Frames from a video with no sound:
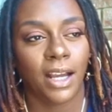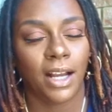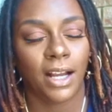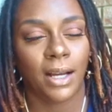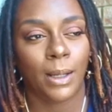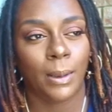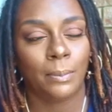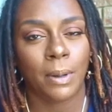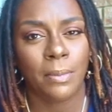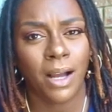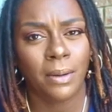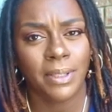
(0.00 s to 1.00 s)
Uh,
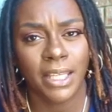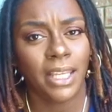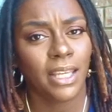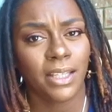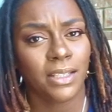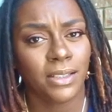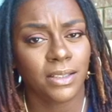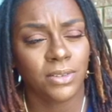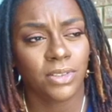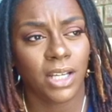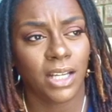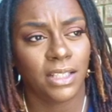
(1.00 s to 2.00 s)
my mom can't cook,
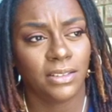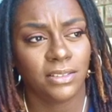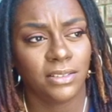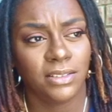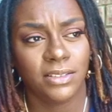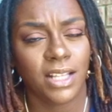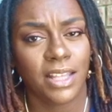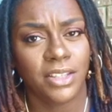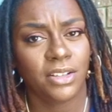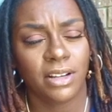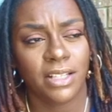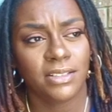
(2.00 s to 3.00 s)
you guys. She's not
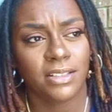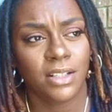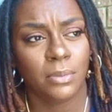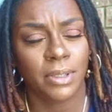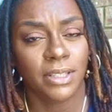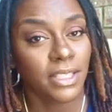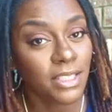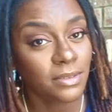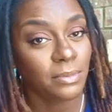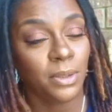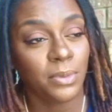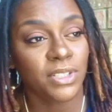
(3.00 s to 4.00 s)
the greatest cook, but this
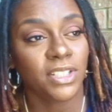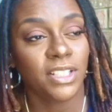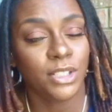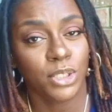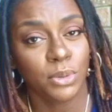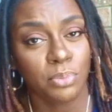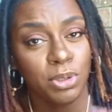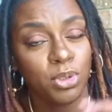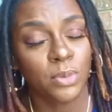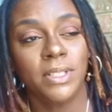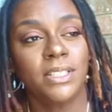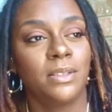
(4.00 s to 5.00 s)
meal was good. And she would put
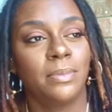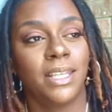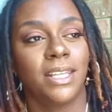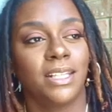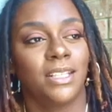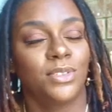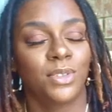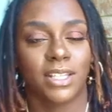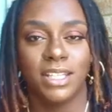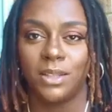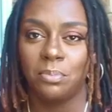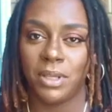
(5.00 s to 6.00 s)
two pieces of bacon in it, so
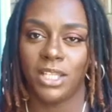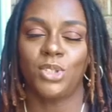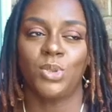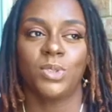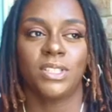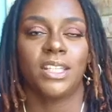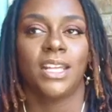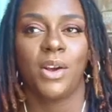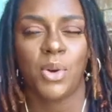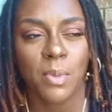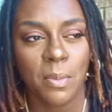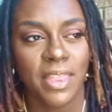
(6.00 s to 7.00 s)
get bacon juice in it.
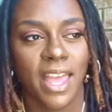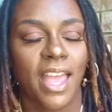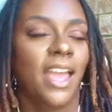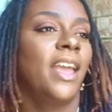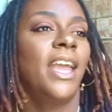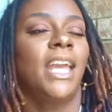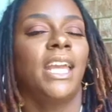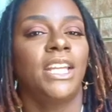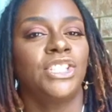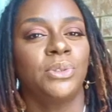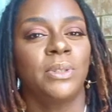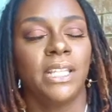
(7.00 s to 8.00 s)
I remember that.
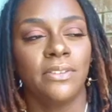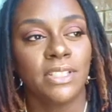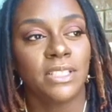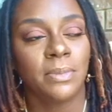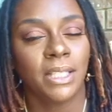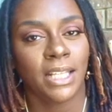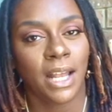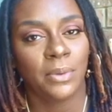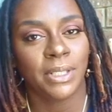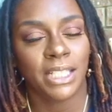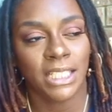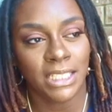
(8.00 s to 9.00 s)
And she would give it to me, and I
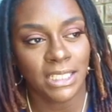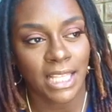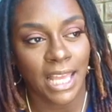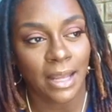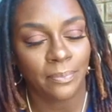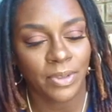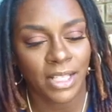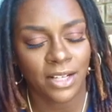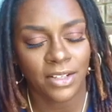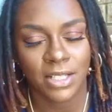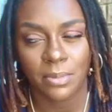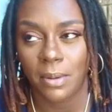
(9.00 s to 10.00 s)
would eat that. And
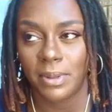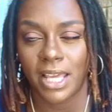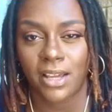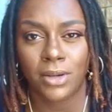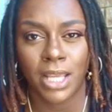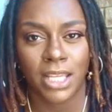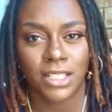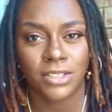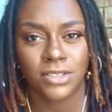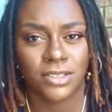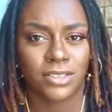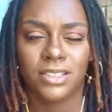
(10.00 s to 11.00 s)
I know you're probably like, okay,
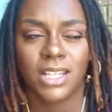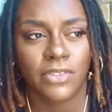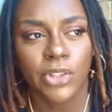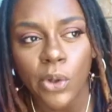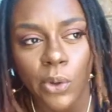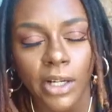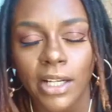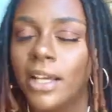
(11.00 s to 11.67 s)
she gave you corn.